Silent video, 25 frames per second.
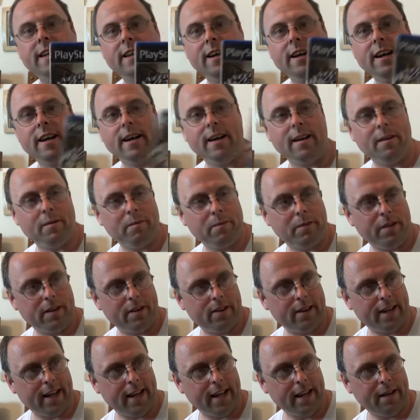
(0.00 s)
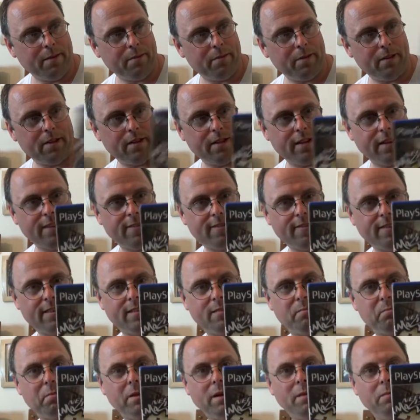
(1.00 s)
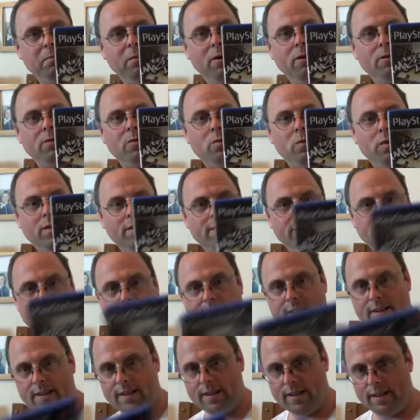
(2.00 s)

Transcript: You know, game. Need for Speed Most Wanted.